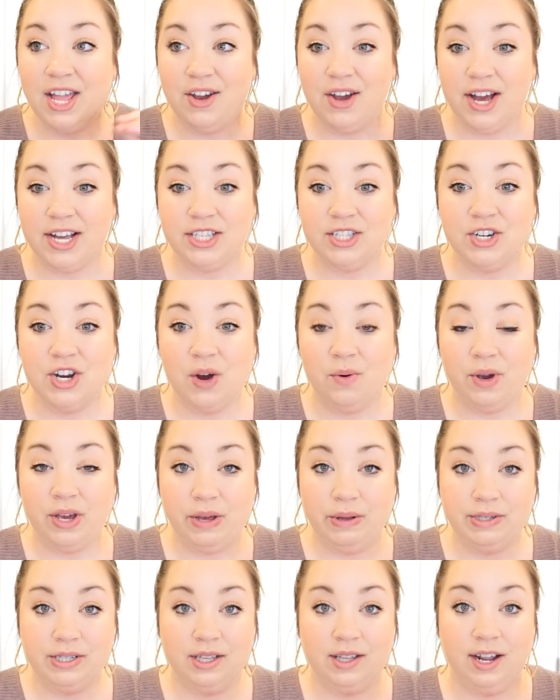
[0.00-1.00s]
you guys know we
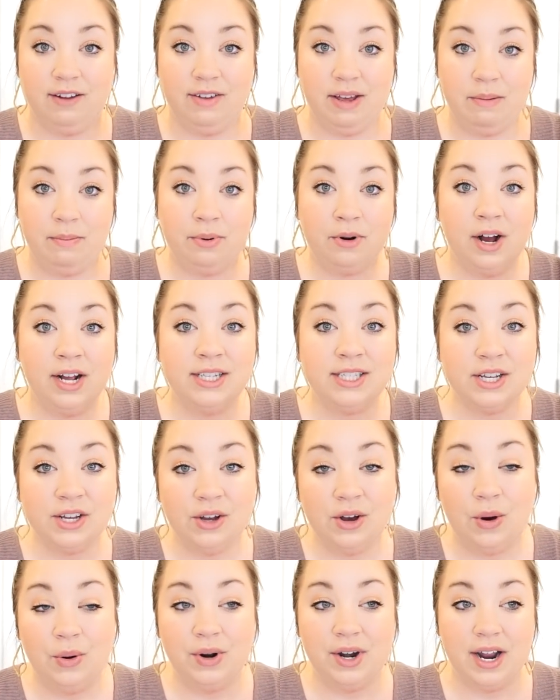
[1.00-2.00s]
use a lot of like bronze
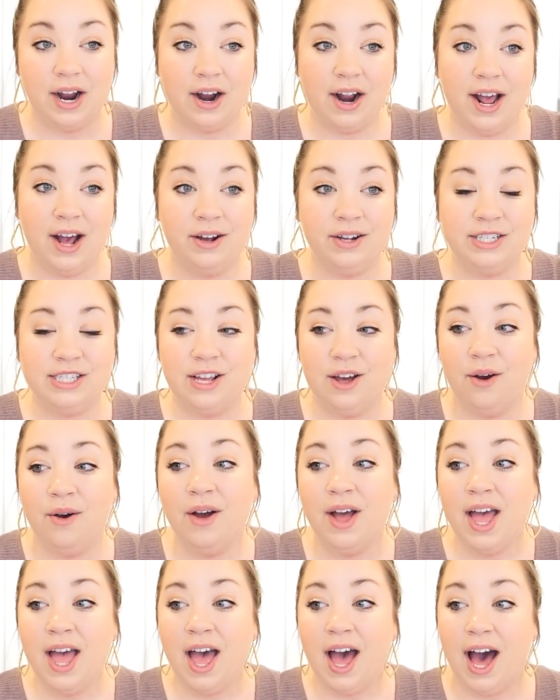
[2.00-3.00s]
and gold in our house. So
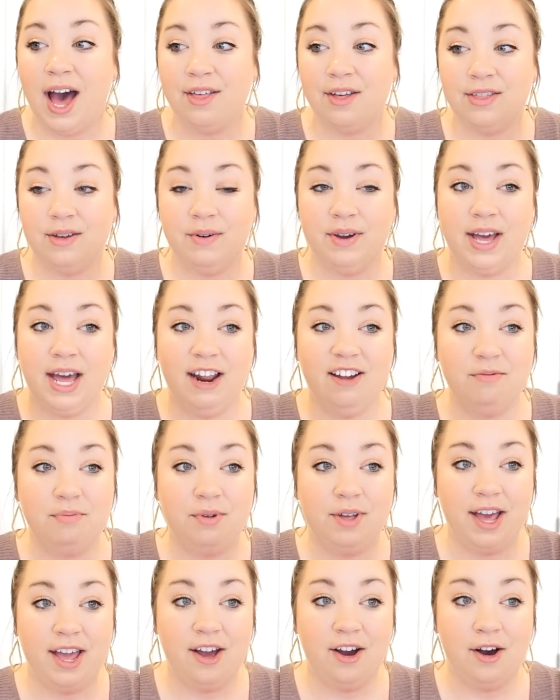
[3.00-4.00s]
I thought they would kind
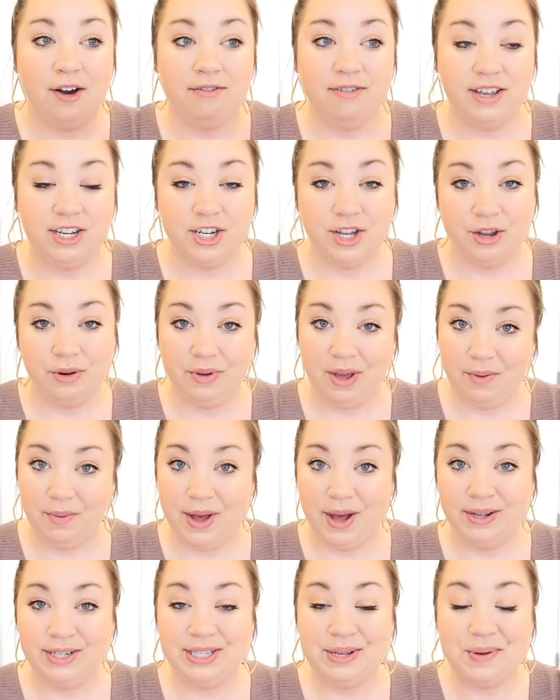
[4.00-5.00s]
of play off each other really
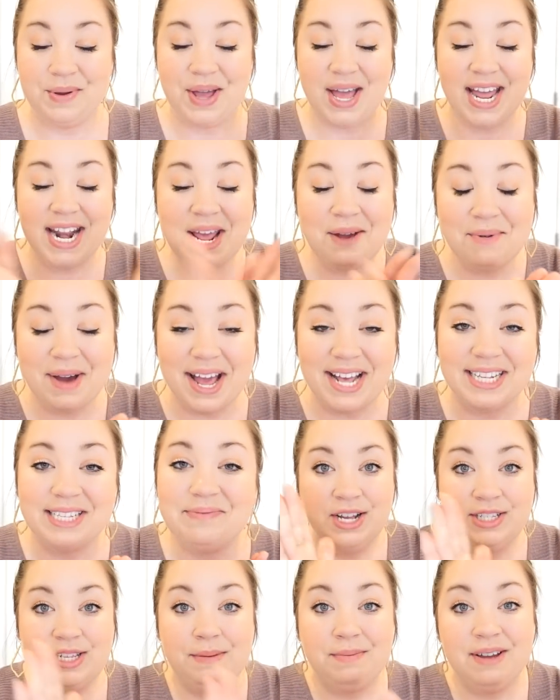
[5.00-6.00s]
well. So
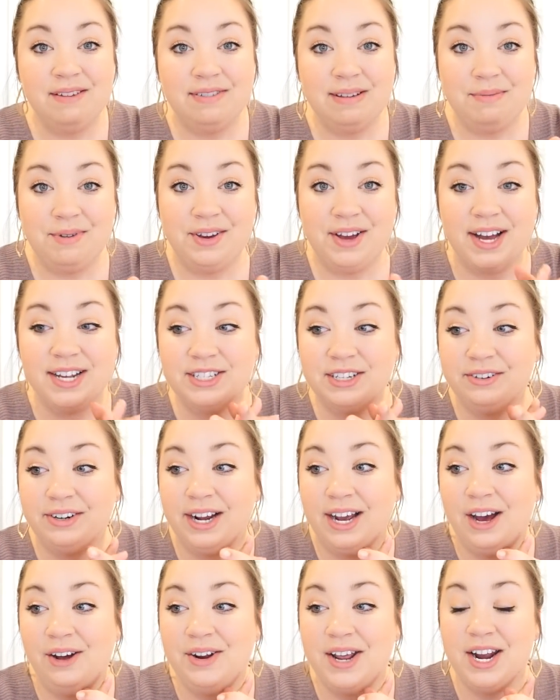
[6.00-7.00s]
anyways, so I'm gonna flip you guys
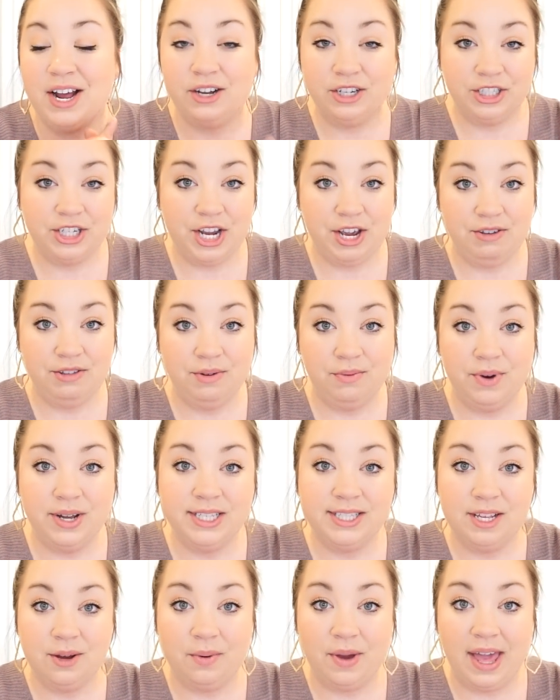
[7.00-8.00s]
around and I'll show you the
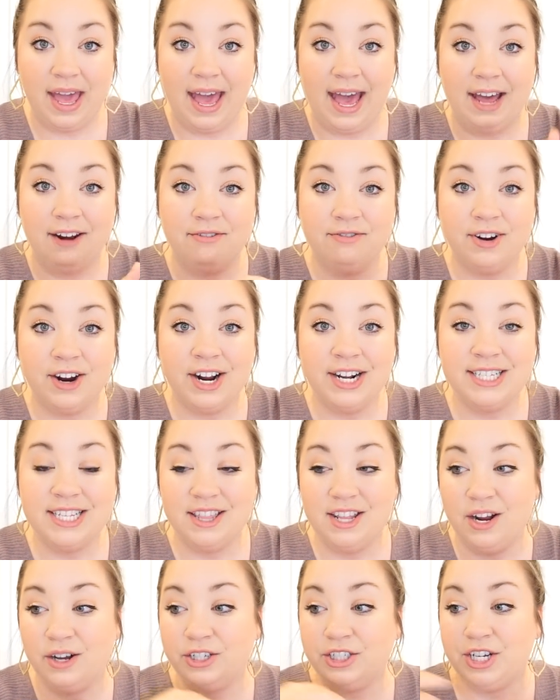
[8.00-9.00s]
ones that we had first
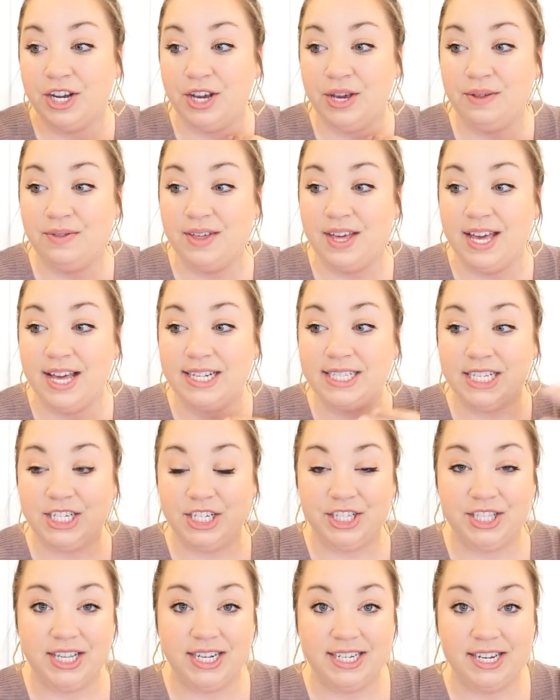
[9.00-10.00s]
and then I'll show you these
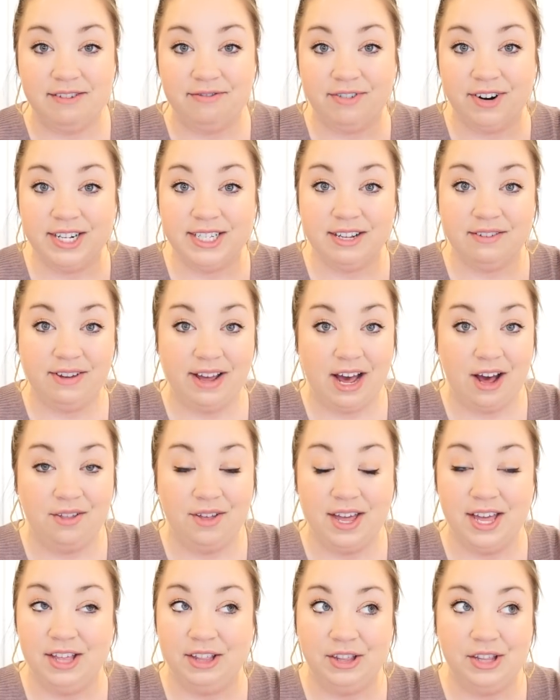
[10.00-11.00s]
and just the difference of
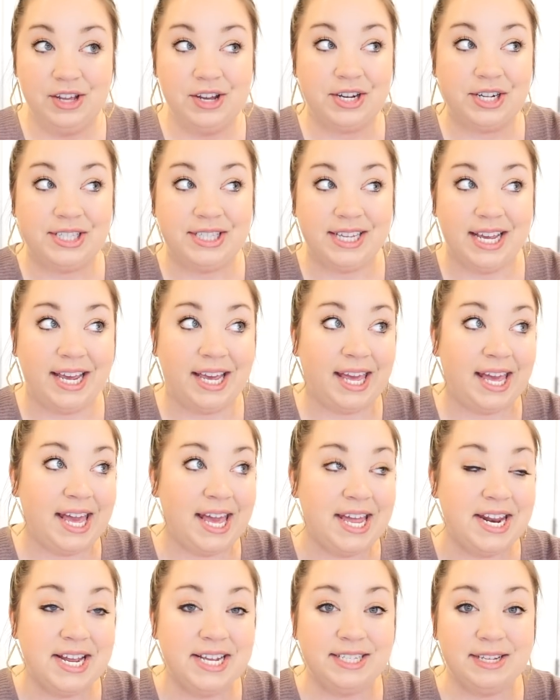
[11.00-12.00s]
how it looks. Like
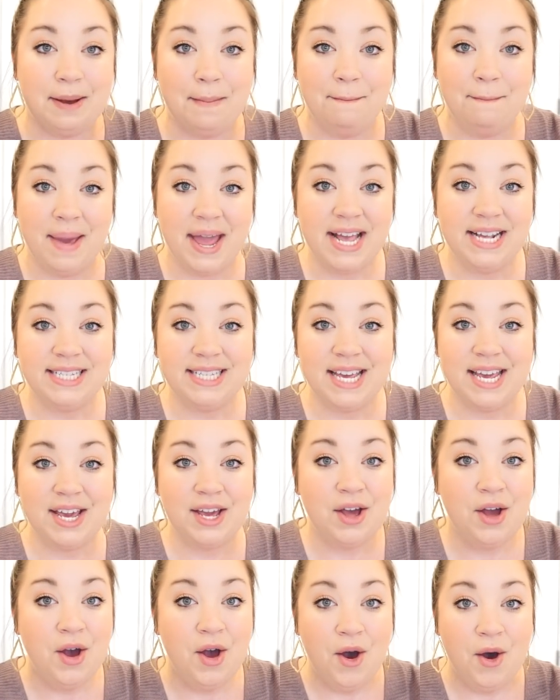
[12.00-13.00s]
it is
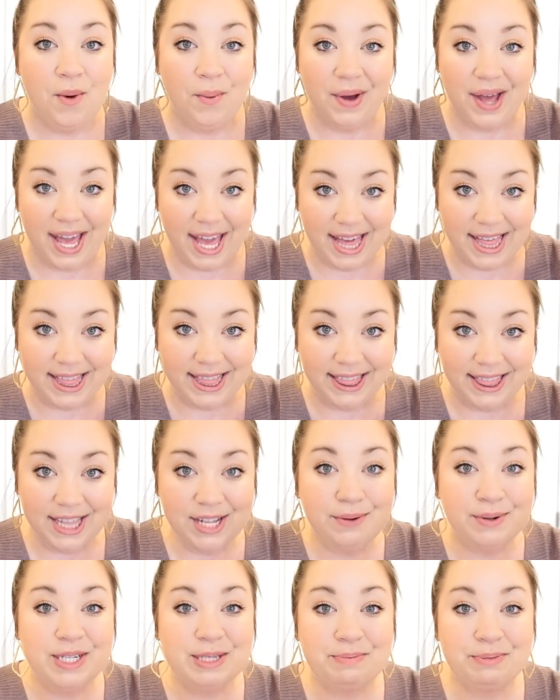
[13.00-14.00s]
amazing what a
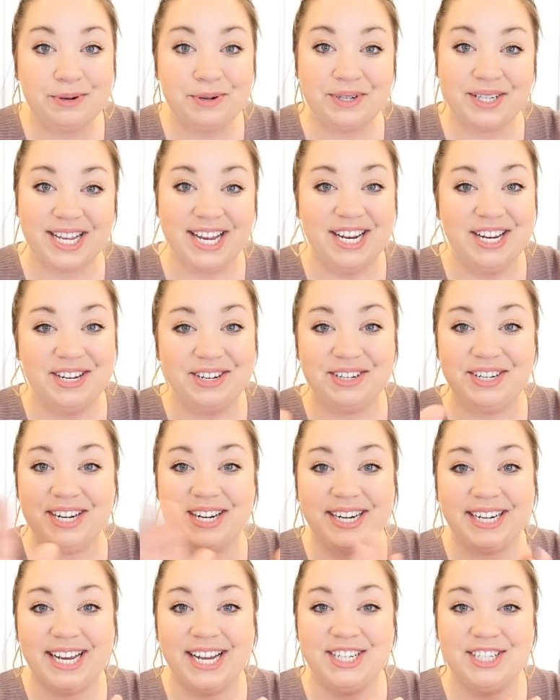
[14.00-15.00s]
little spruce can do to
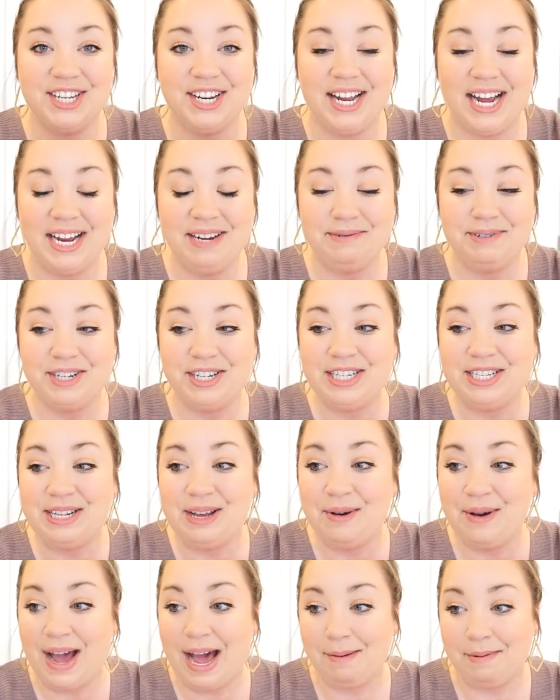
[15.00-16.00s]
your kitchen. I'm just
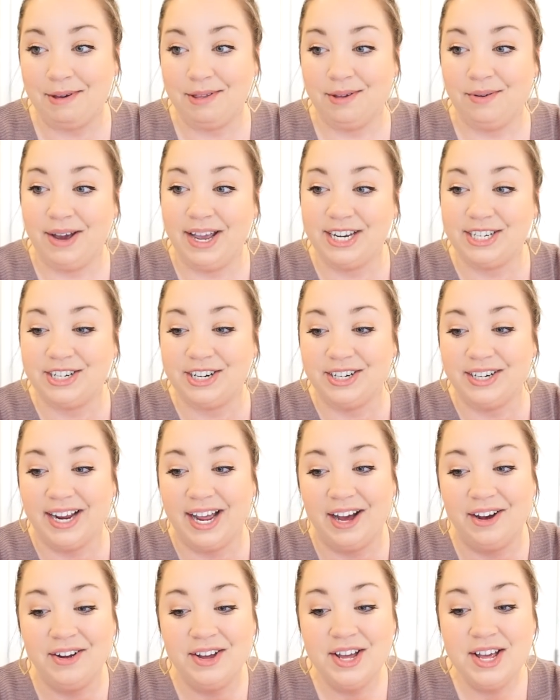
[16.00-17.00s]
so happy the way it turned
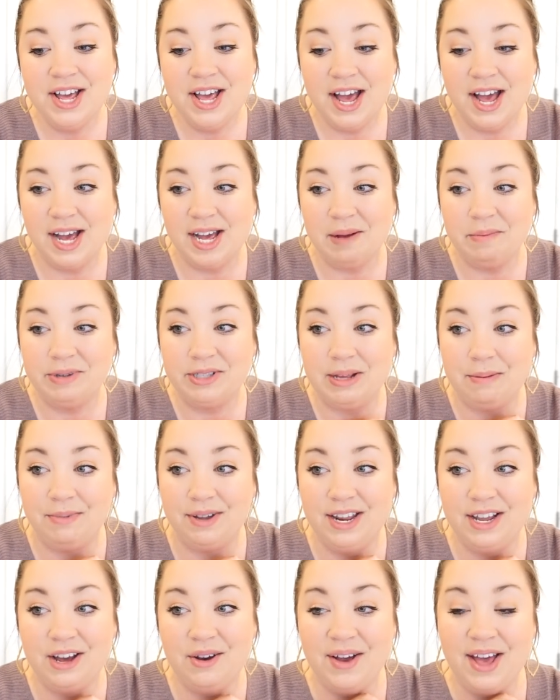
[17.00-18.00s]
out. Um, so I'm
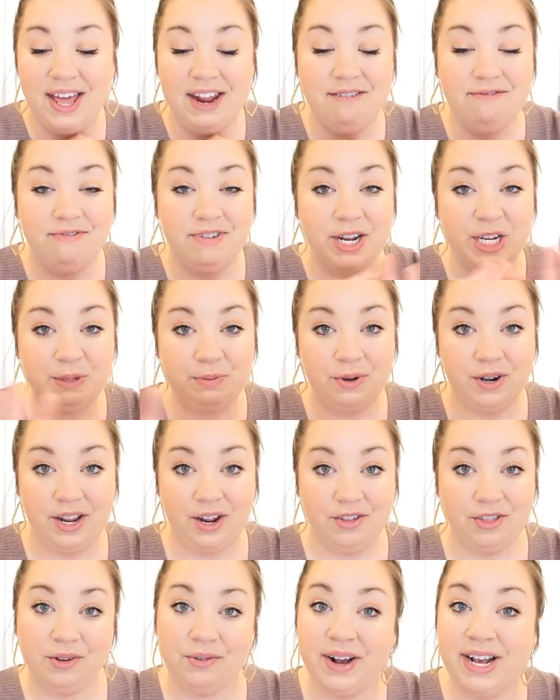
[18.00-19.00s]
gonna go ahead and finish
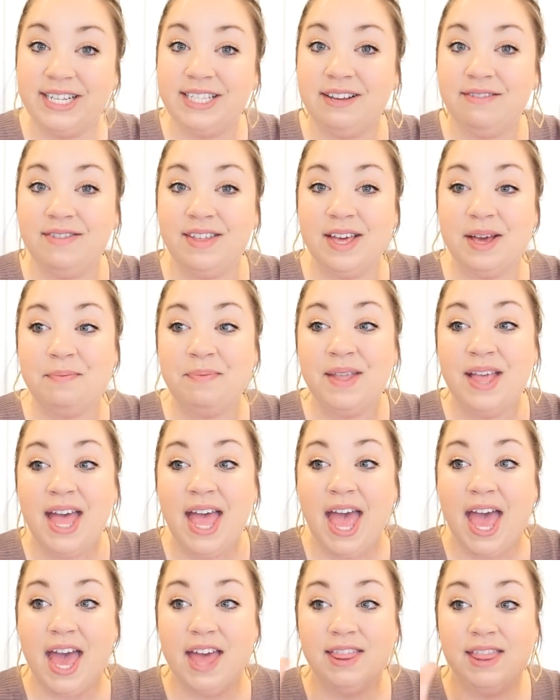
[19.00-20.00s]
putting on the rest of them.
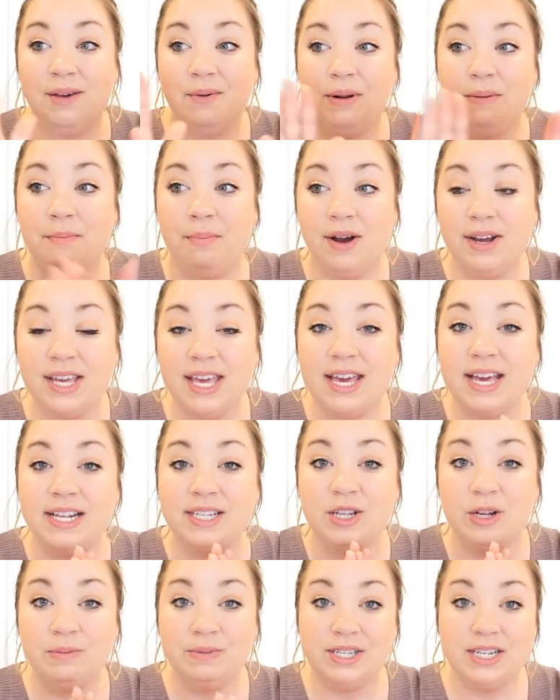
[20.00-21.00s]
And then when Bunky
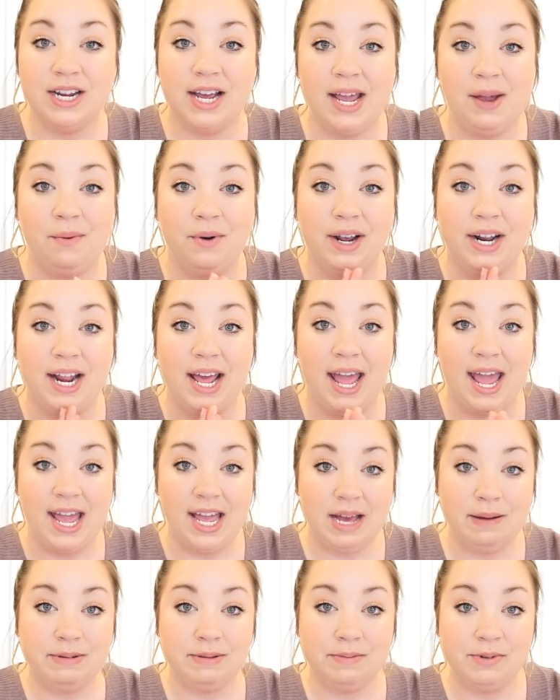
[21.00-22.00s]
gets home tonight, we're gonna
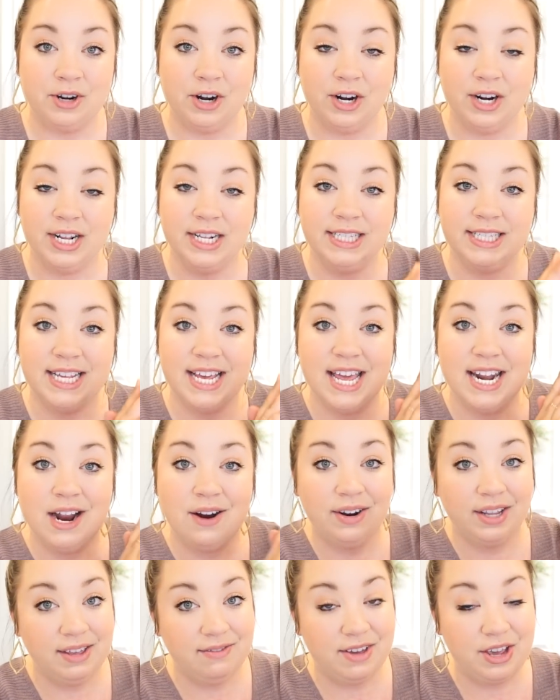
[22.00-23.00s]
hang up some curtains in
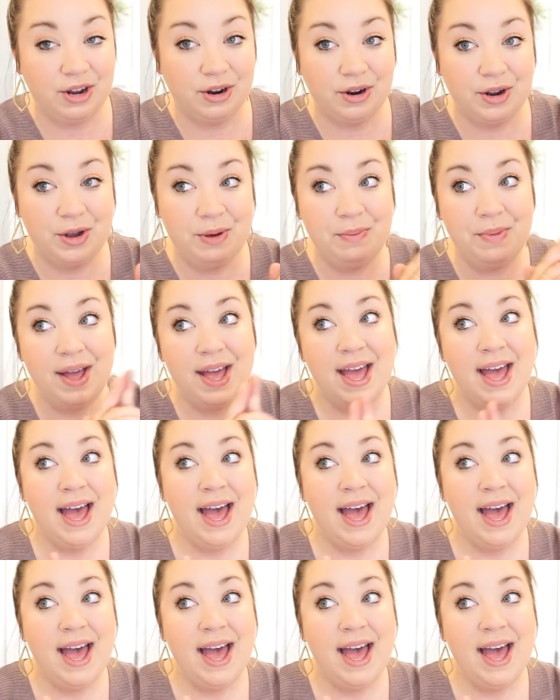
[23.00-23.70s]
our living room.